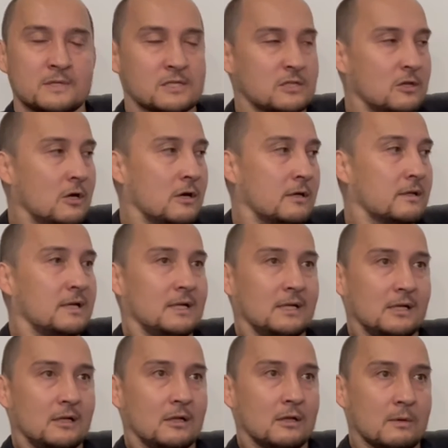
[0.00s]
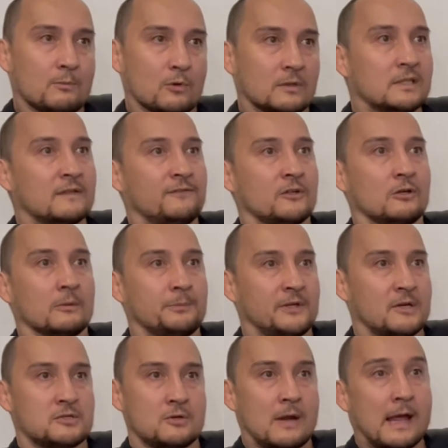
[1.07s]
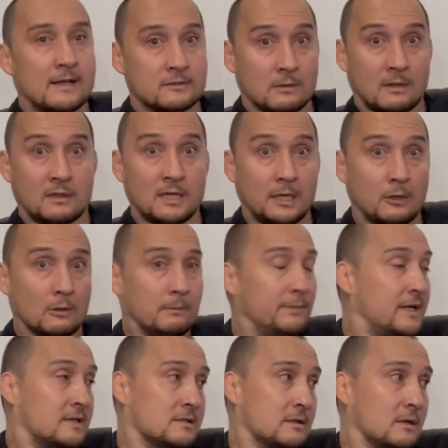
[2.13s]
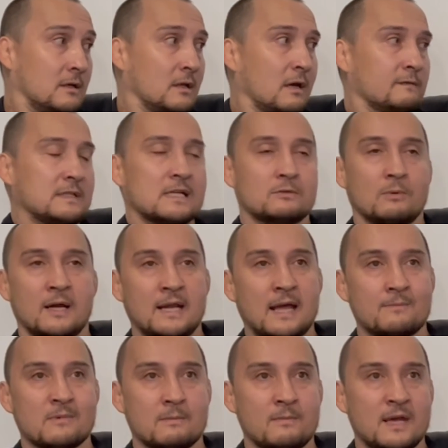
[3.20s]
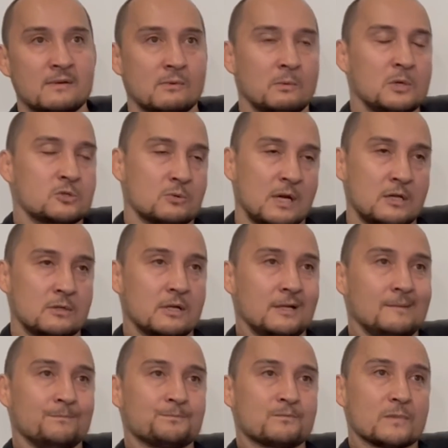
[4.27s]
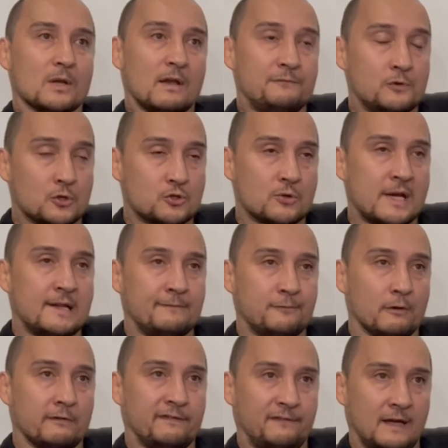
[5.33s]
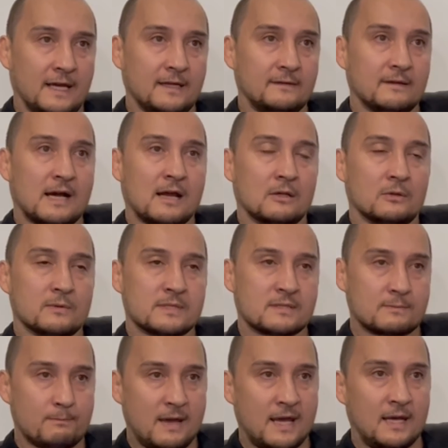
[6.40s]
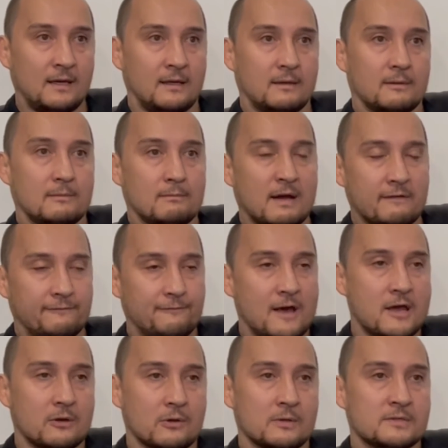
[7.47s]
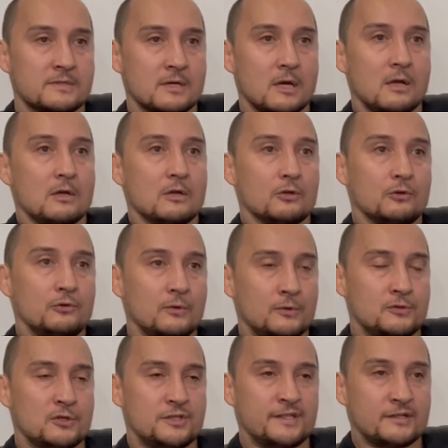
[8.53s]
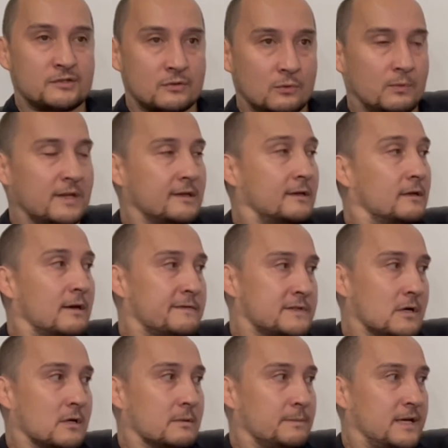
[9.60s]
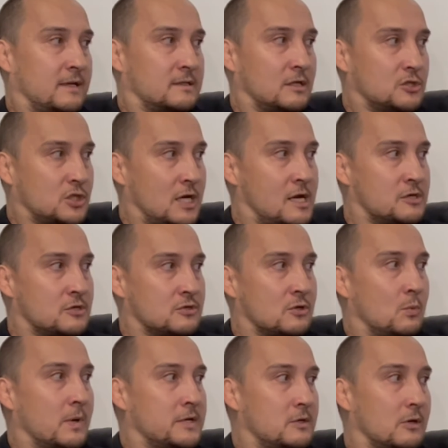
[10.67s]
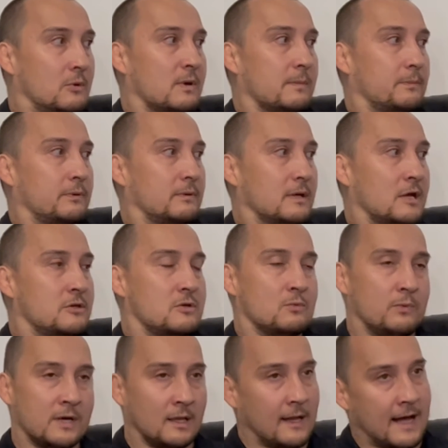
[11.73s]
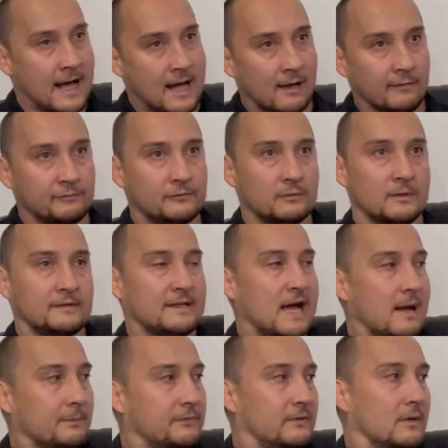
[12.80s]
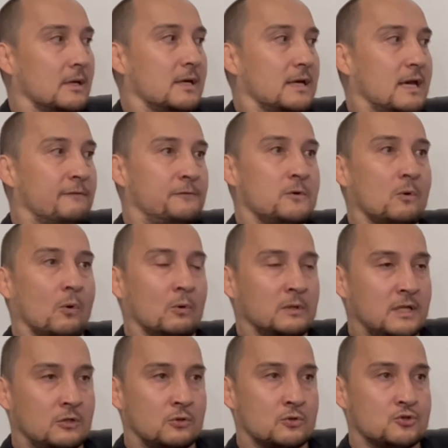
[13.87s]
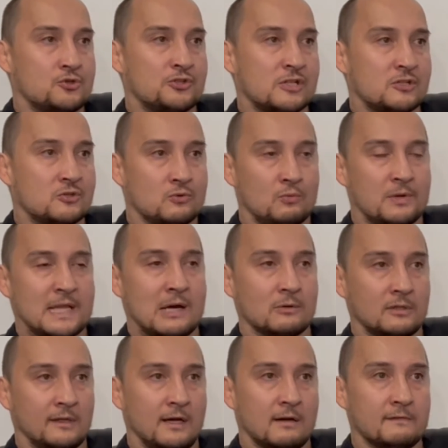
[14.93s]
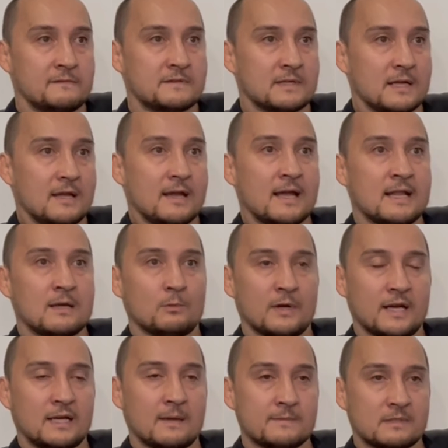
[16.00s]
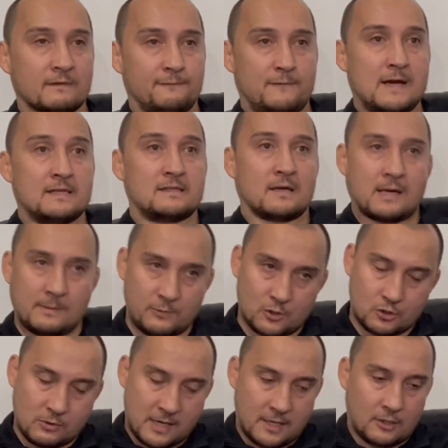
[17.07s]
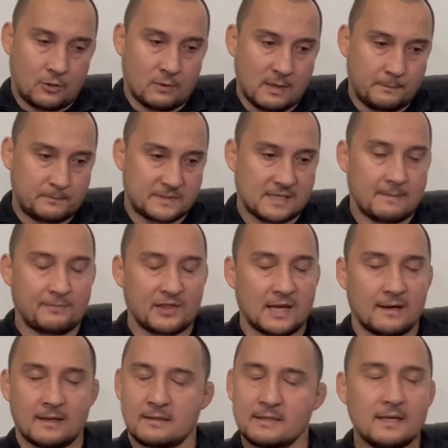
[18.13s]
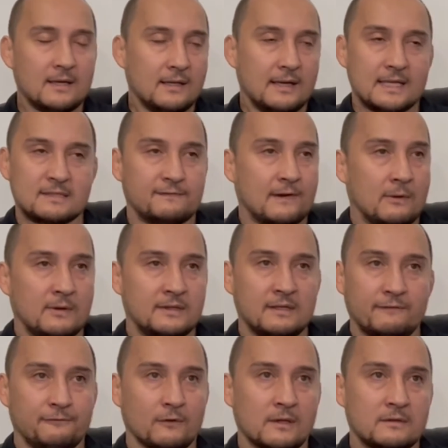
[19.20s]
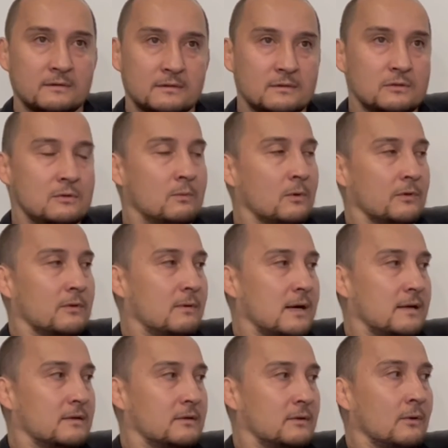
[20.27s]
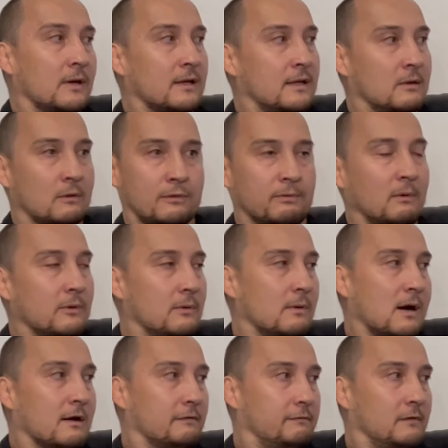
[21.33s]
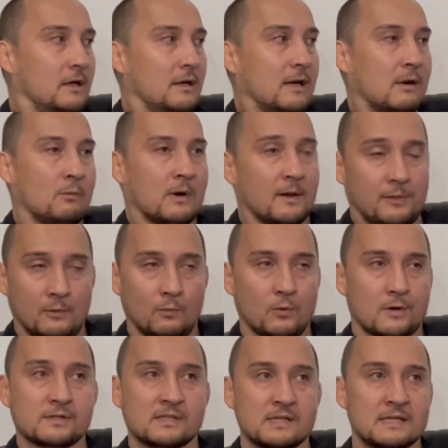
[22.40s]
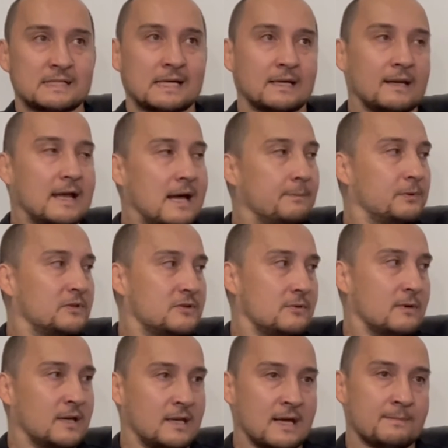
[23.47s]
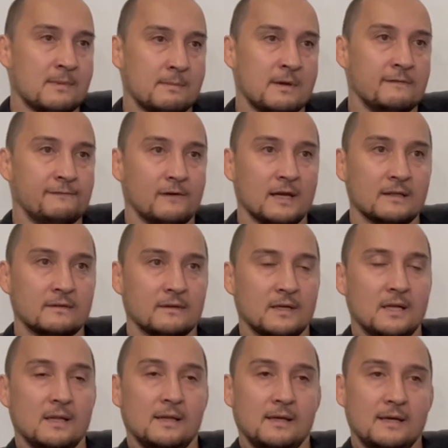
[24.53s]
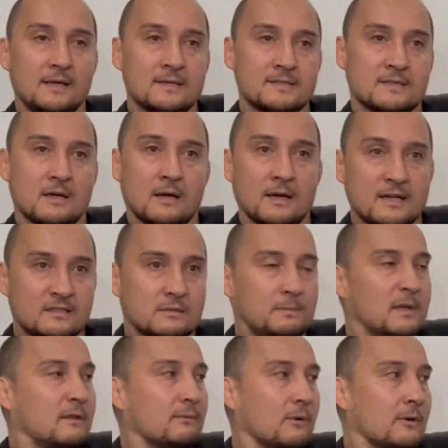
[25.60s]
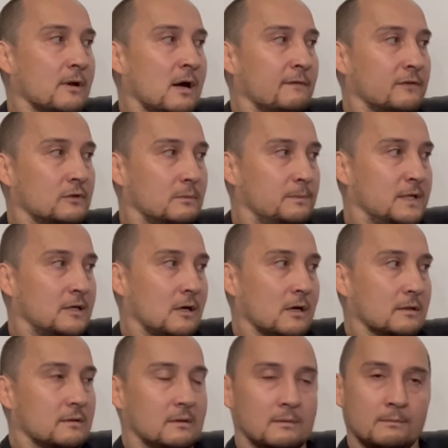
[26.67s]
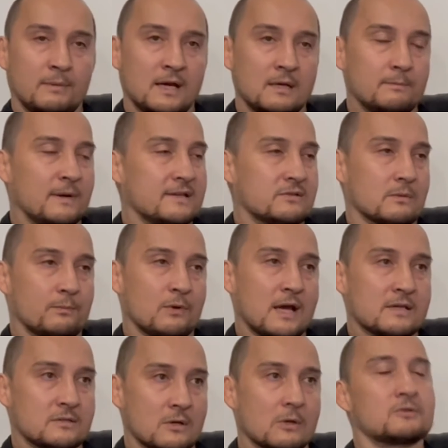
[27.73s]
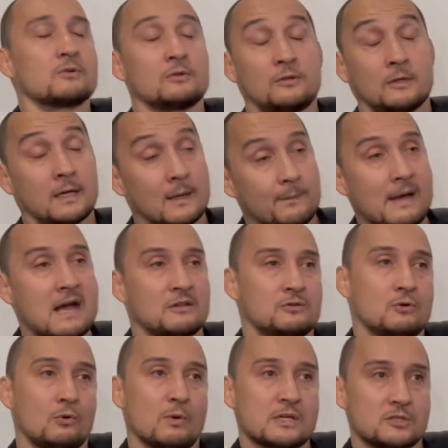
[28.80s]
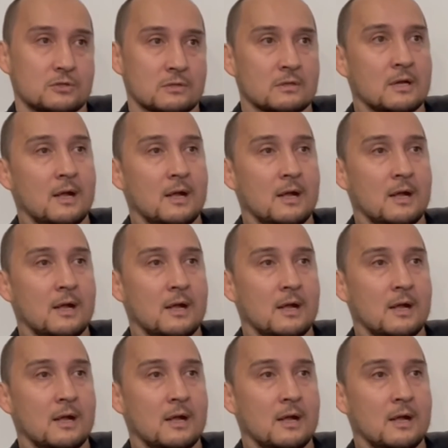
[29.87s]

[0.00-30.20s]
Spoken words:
is a lot more difficult because your hands are thicker because of the glove. That's why in MMA, when we train, if you're training for a fight, I always make my fighters do jiu-jitsu with the gloves on because it changes the way you grip, and you will have to adapt. If you only do jiu-jitsu without gloves, and then when it comes to fight time, you're trying to grip something and it's very different, you won't know how to do it. It'll throw you off. And one of the worst things that can happen to you in an MMA fight is to be thrown off and to be caught by surprise. So to get back to your question,